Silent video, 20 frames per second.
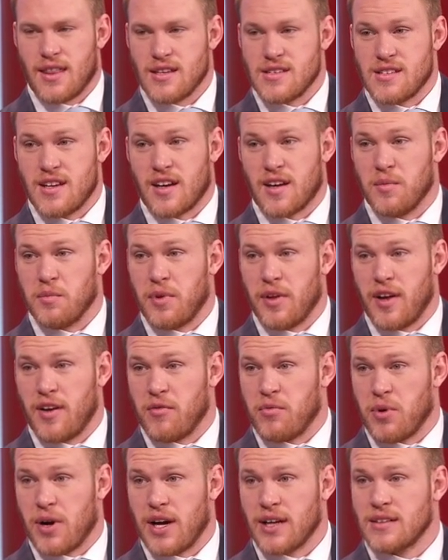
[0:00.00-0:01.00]
the second
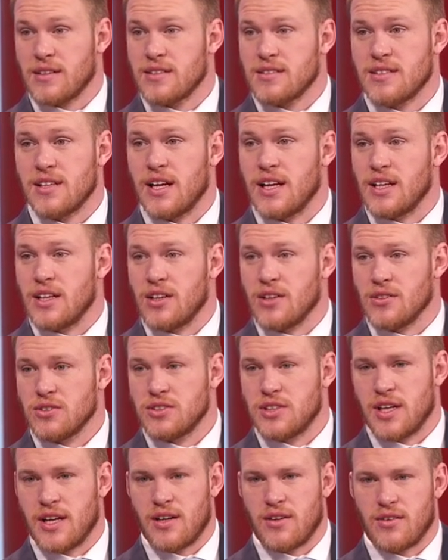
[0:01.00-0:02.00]
play of practice, Teddy
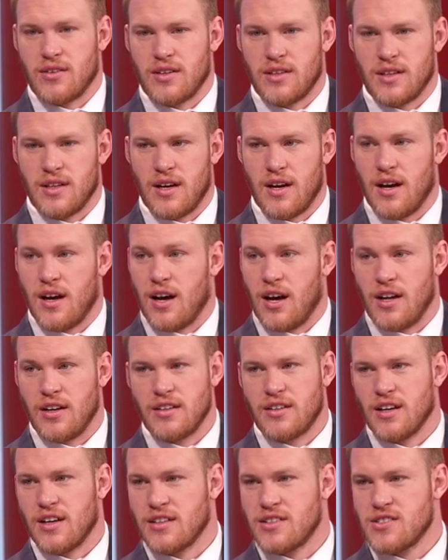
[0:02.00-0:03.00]
goes down, uh,
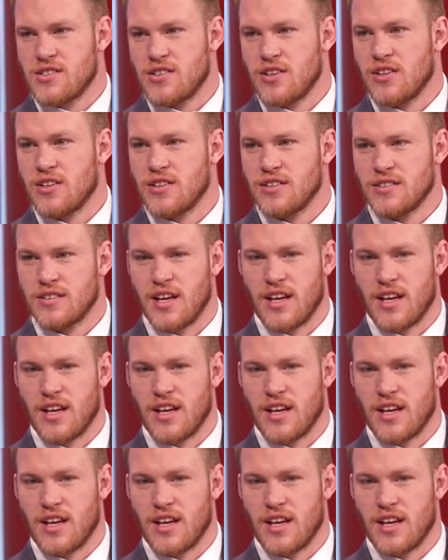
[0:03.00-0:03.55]
untouched,